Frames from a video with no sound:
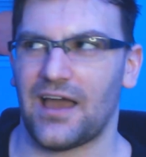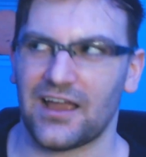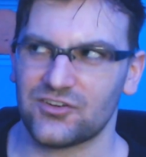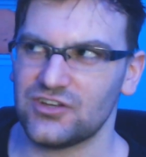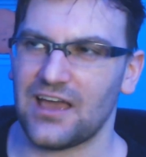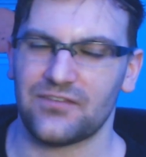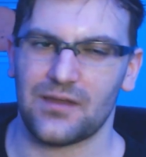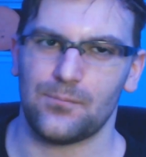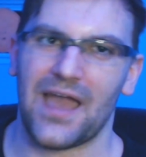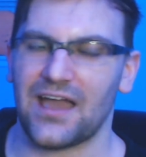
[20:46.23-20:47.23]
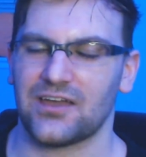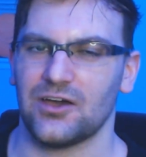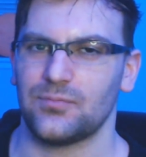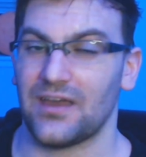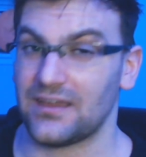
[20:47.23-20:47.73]
I actually have a
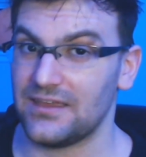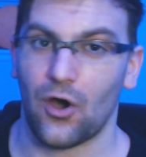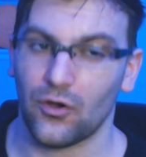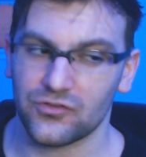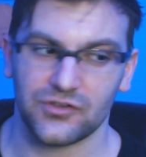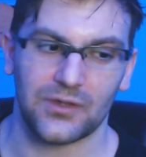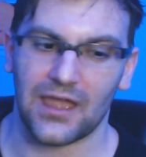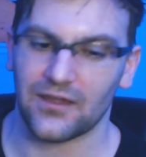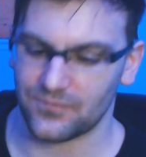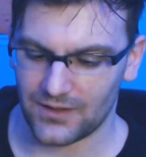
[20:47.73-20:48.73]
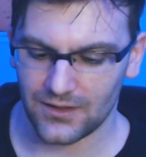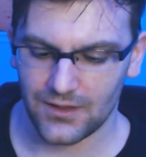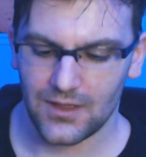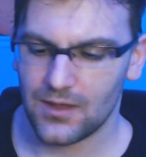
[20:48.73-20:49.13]
backup that he also gave me,